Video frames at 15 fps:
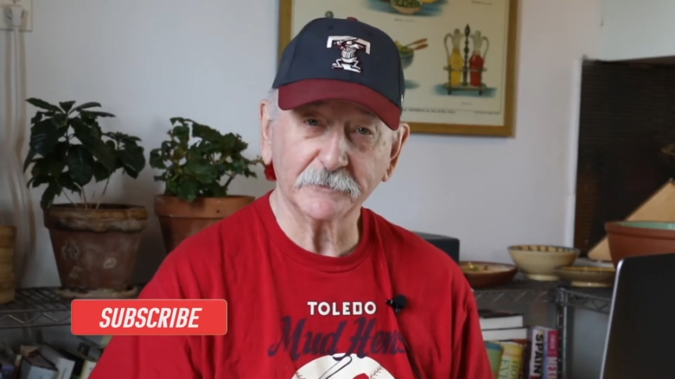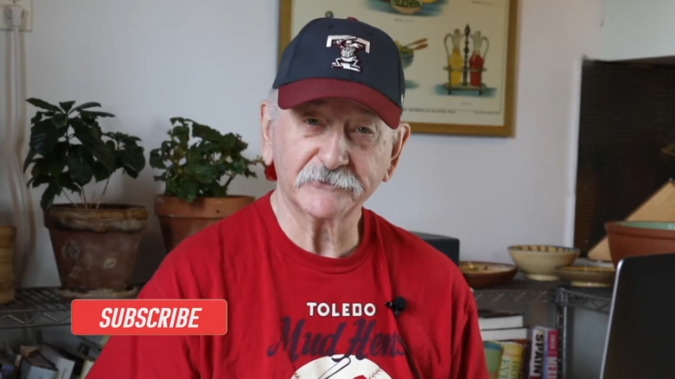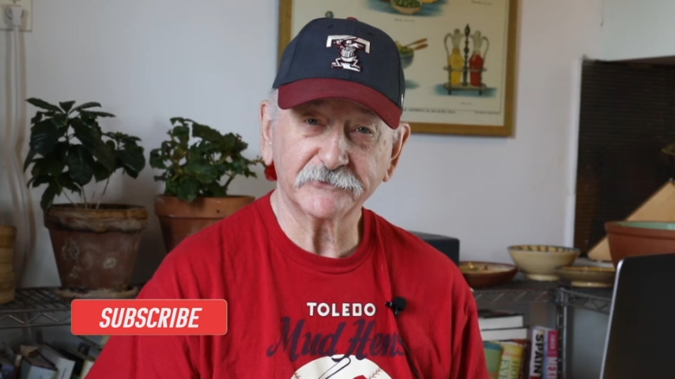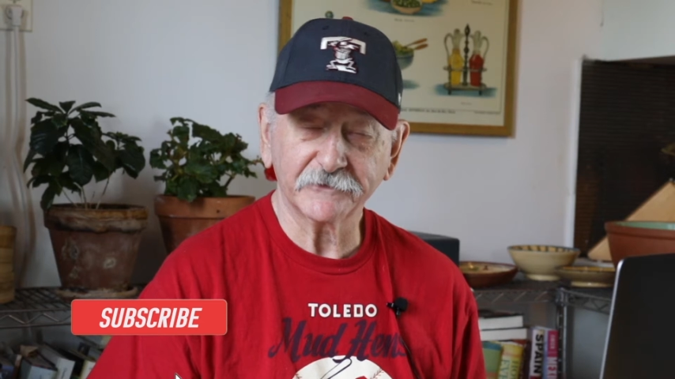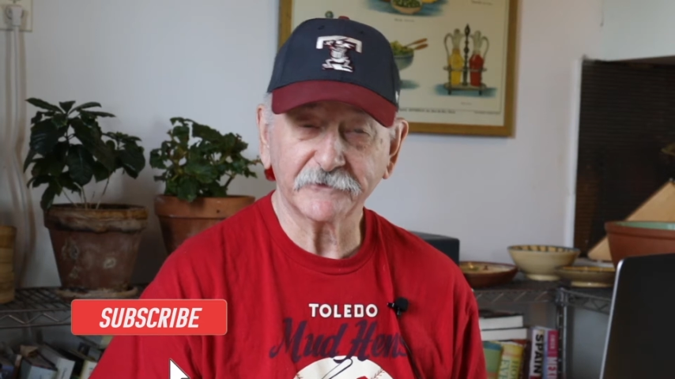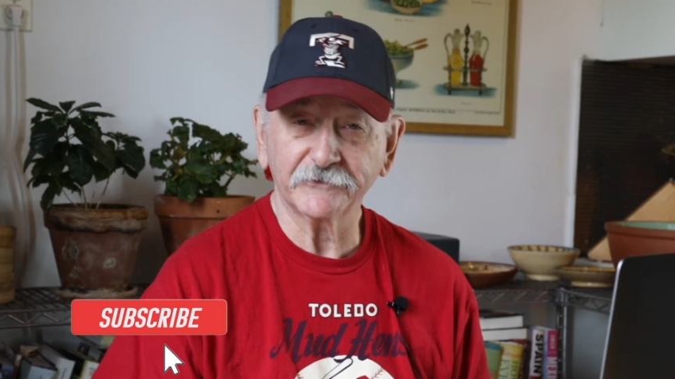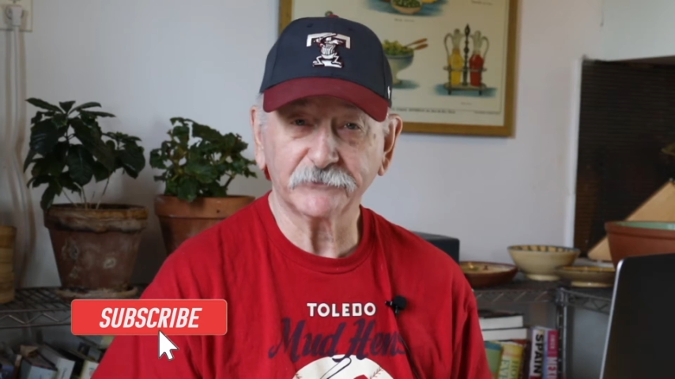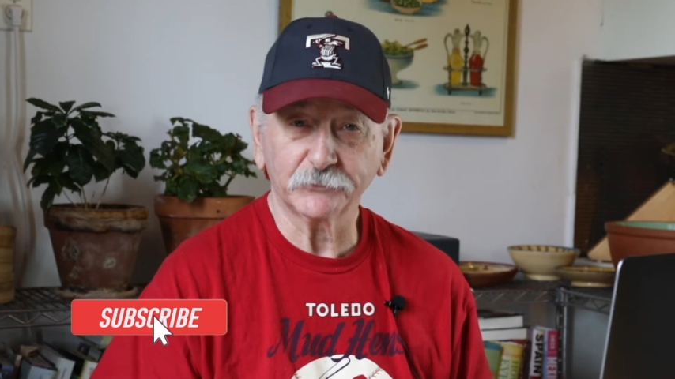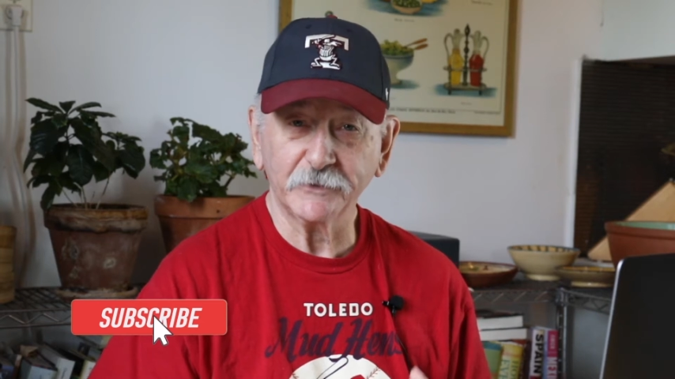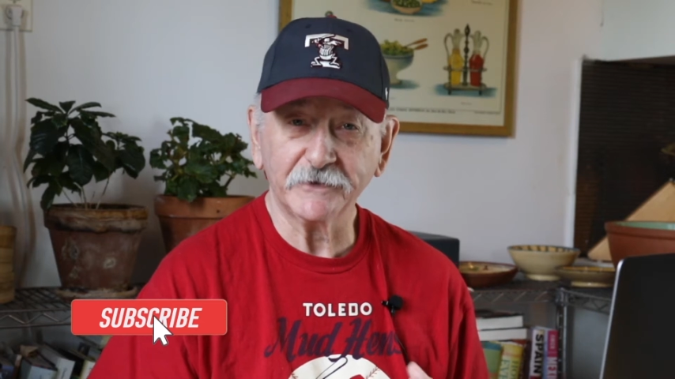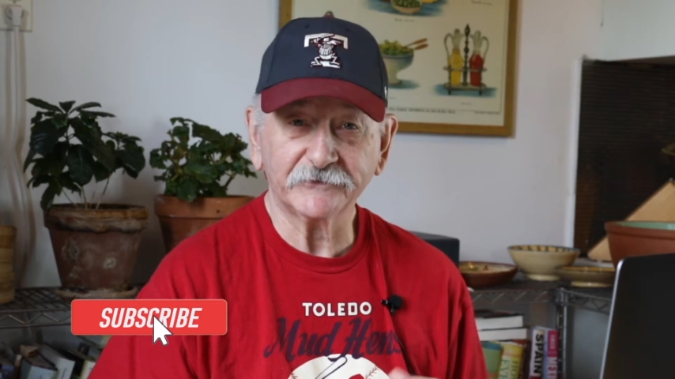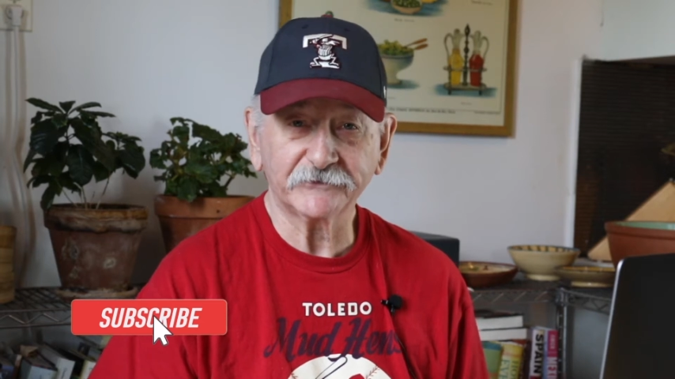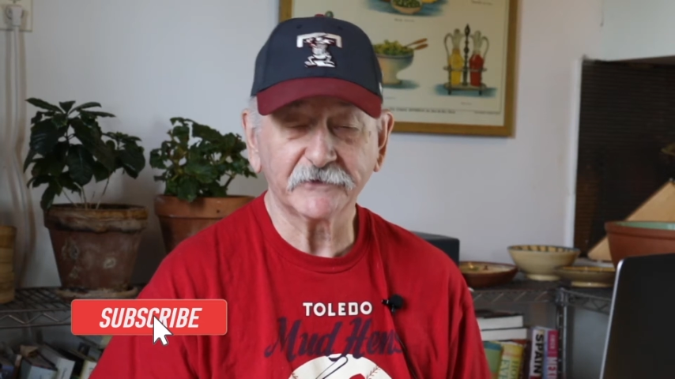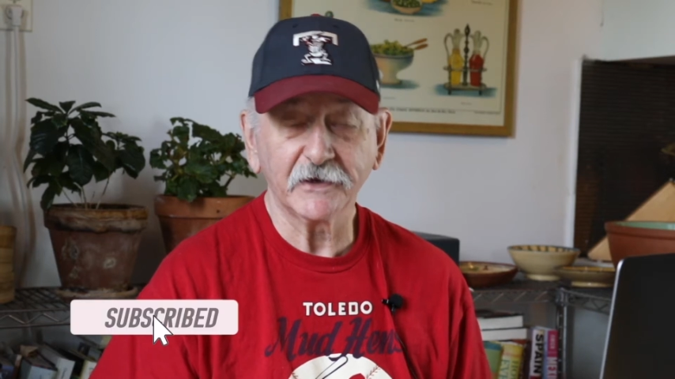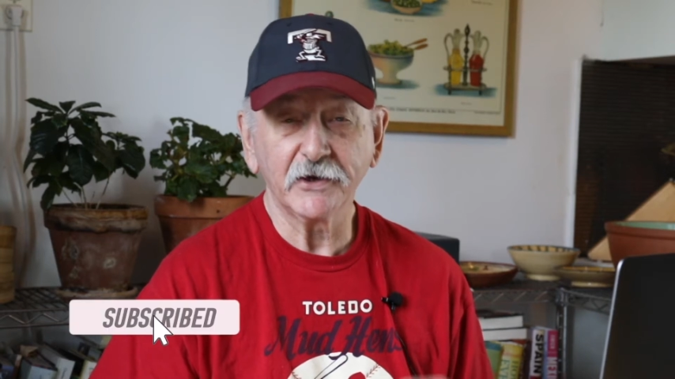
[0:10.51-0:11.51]
to this
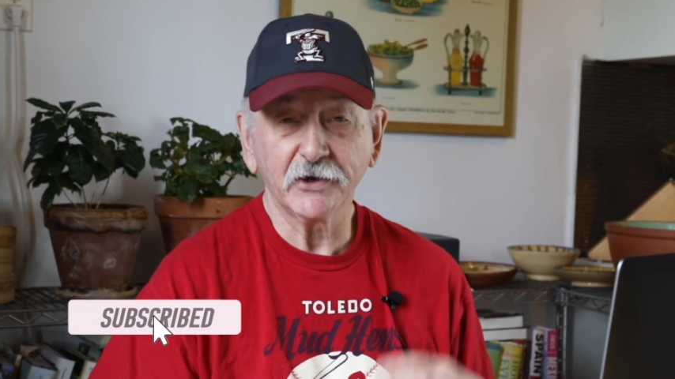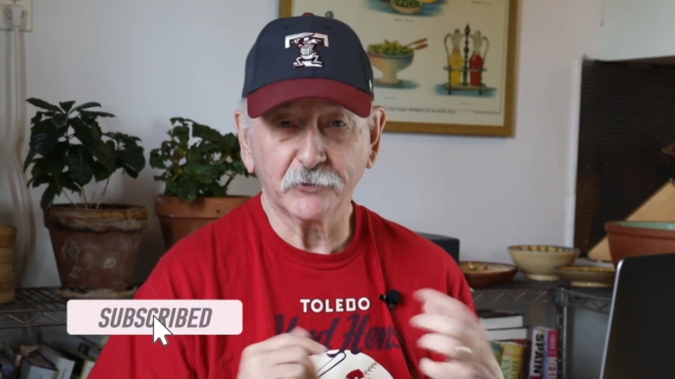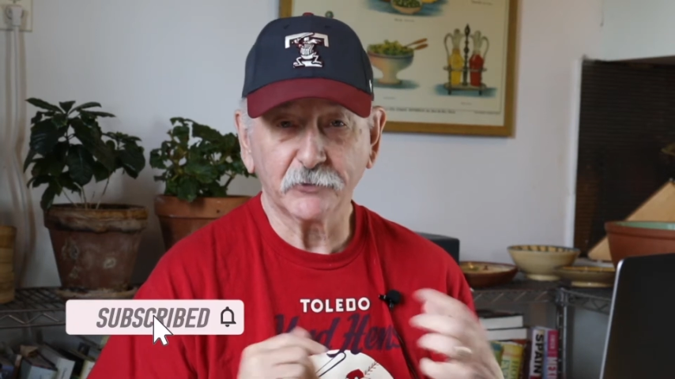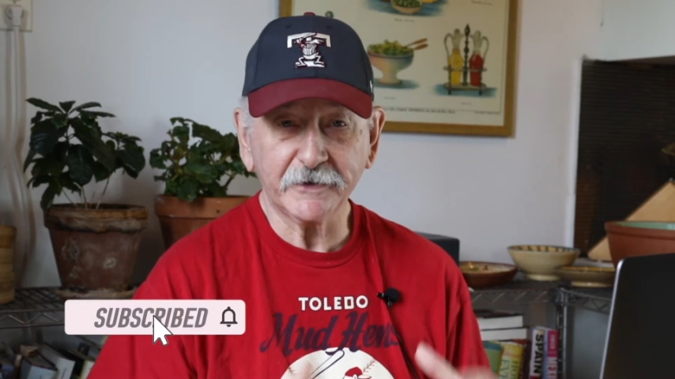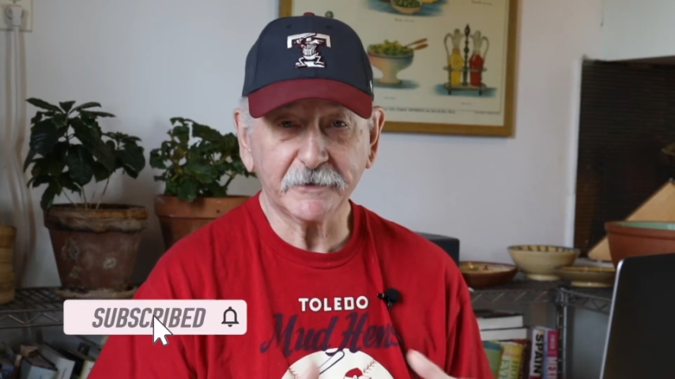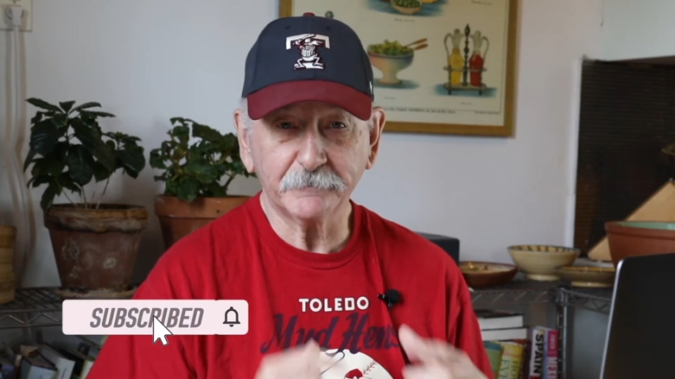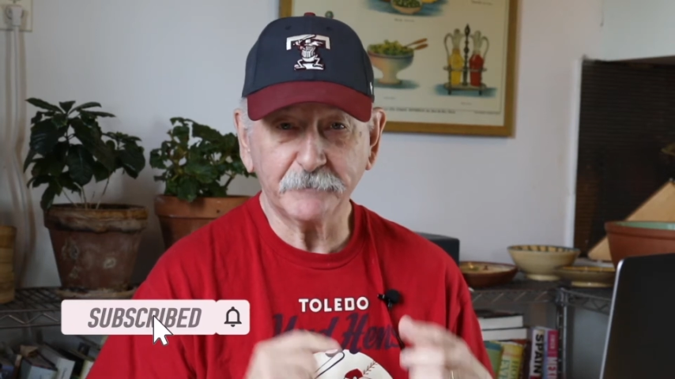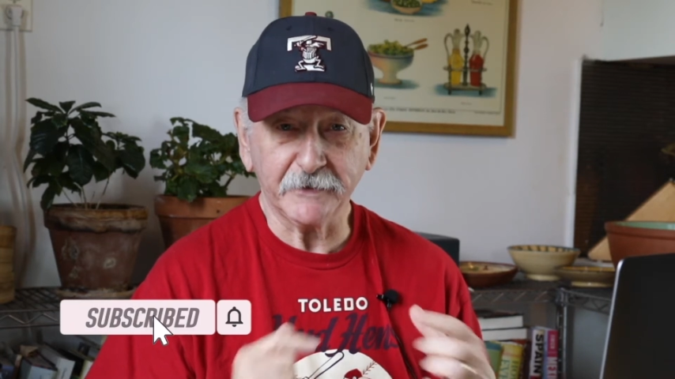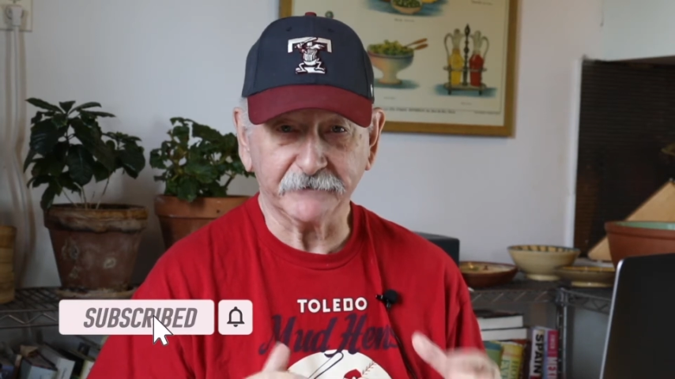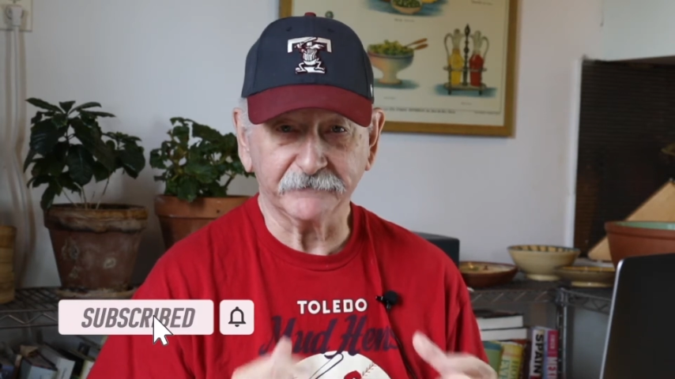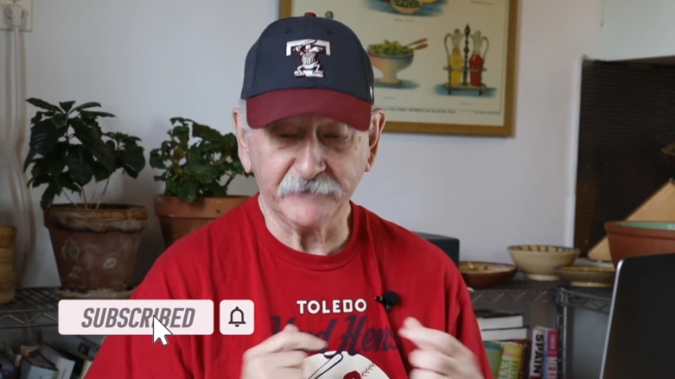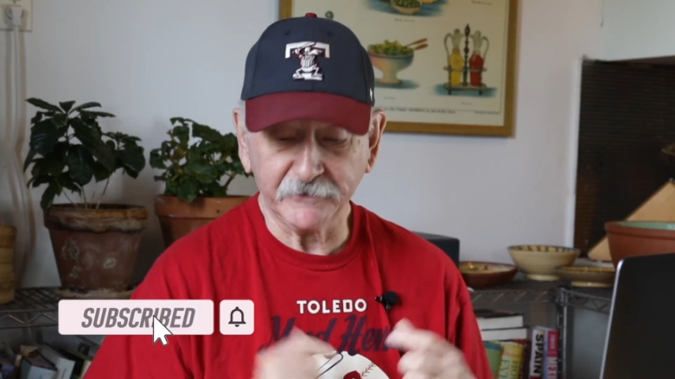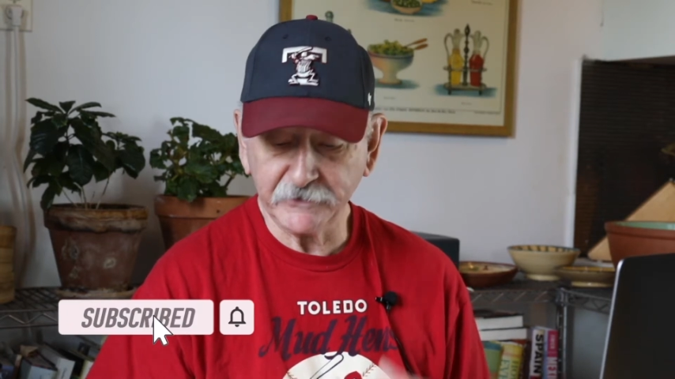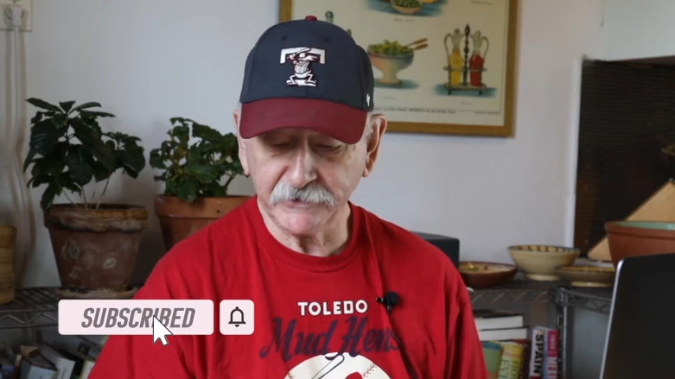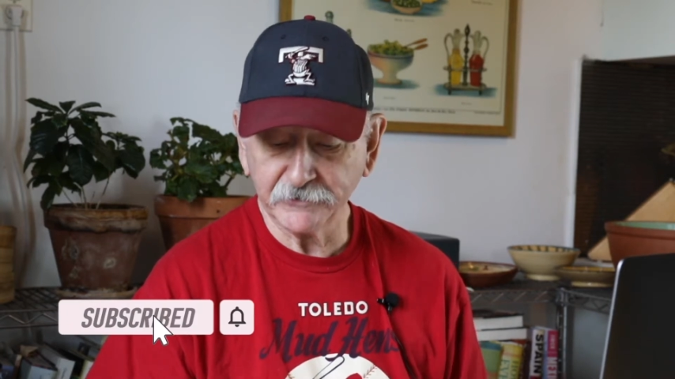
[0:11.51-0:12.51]
week's Quick Pick
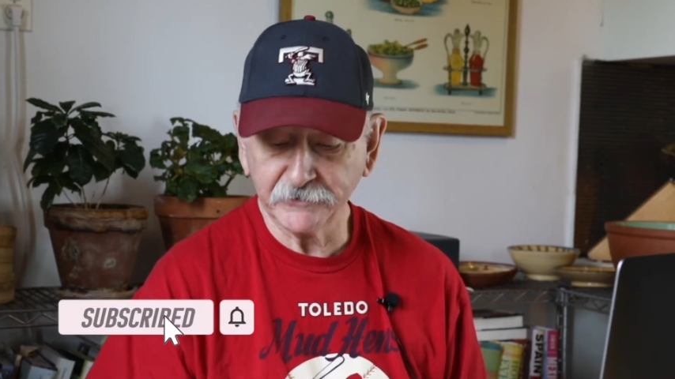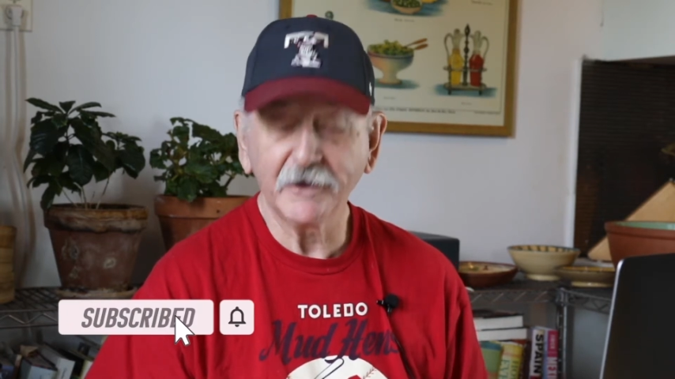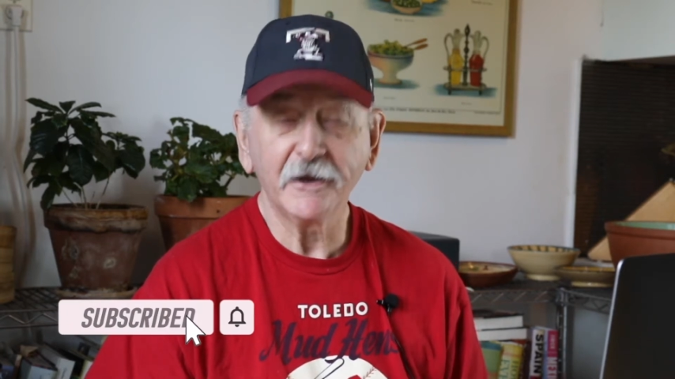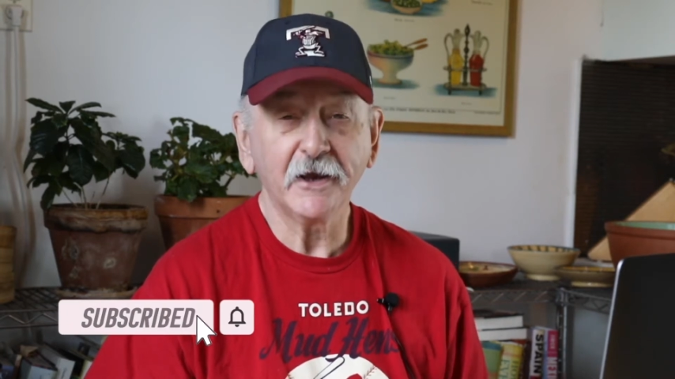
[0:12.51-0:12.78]
video.